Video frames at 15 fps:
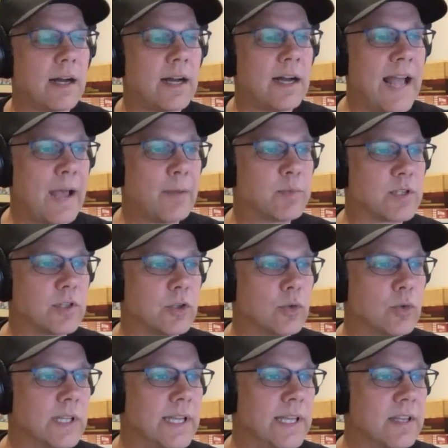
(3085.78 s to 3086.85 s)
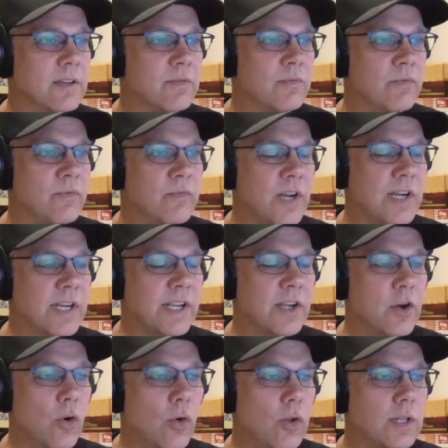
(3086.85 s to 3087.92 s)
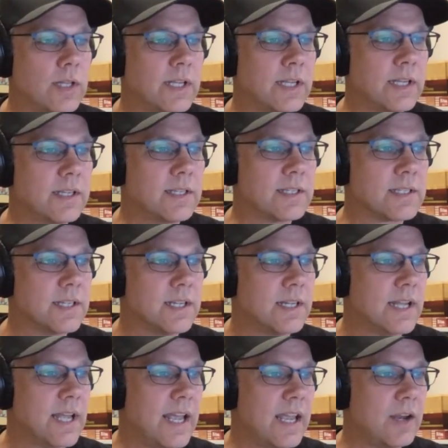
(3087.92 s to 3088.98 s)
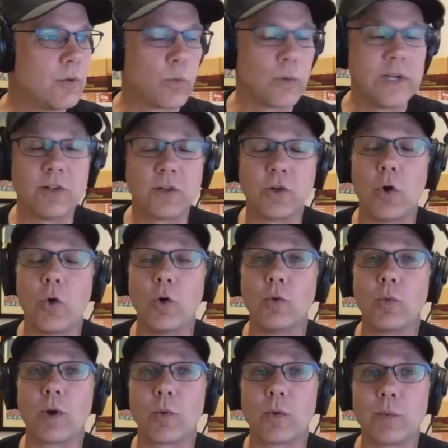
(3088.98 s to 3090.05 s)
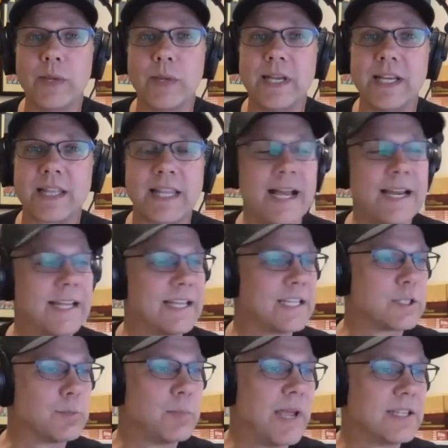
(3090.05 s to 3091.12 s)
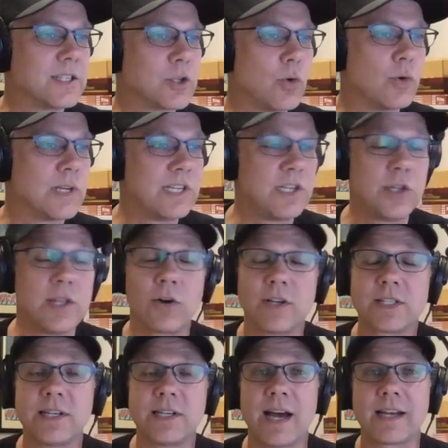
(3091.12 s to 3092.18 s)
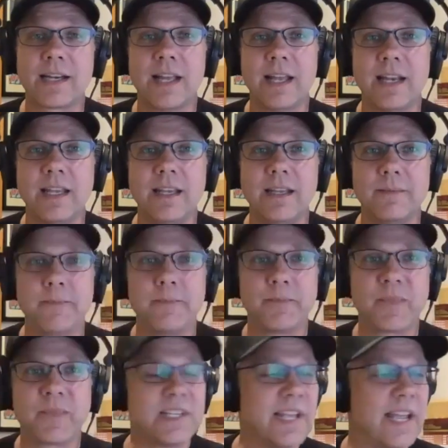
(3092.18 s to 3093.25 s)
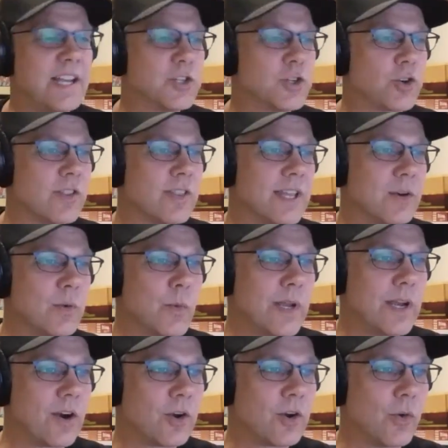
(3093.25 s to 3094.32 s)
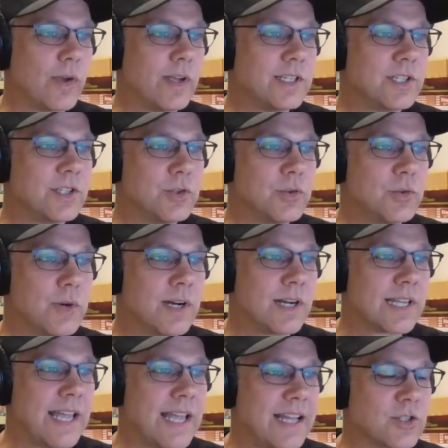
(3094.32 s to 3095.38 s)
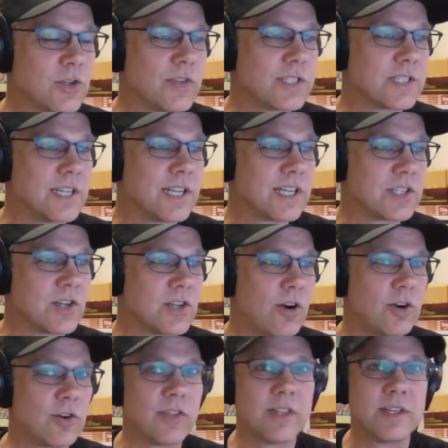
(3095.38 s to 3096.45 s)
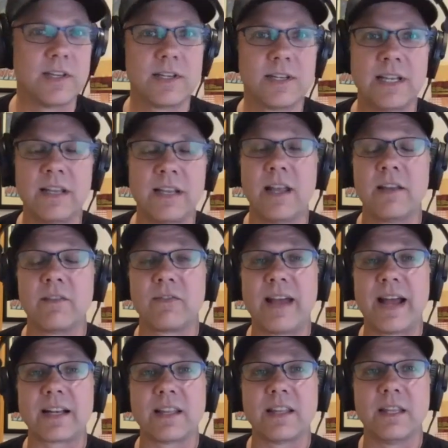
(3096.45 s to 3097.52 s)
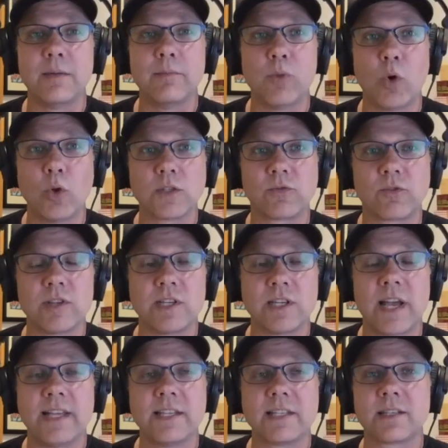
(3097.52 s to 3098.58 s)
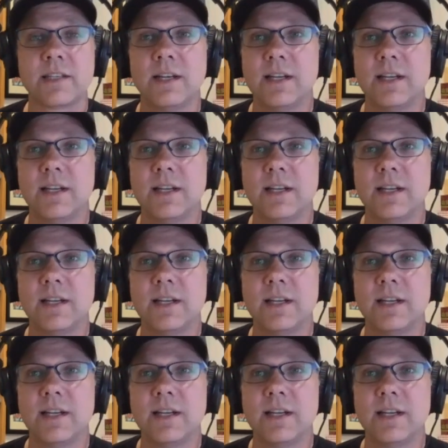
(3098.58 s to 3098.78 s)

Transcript: absolutely. The funding goal is a real goal where when we hit that, it gets made. So there is not any danger that we are going to cancel this Kickstarter. In fact, the molds for the dice